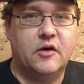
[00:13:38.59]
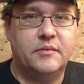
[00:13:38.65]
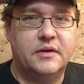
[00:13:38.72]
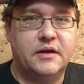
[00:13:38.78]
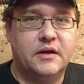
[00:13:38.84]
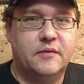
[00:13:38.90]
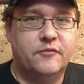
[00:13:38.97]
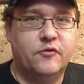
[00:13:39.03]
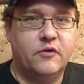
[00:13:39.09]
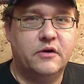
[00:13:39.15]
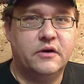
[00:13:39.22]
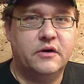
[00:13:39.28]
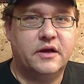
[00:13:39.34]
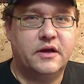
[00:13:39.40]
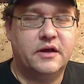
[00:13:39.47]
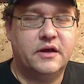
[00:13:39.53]
I'd be up for
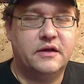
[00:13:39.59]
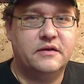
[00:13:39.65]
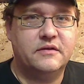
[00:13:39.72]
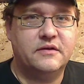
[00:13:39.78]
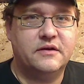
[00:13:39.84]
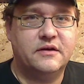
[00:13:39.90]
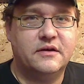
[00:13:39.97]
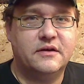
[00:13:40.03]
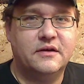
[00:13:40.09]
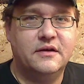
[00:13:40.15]
it. And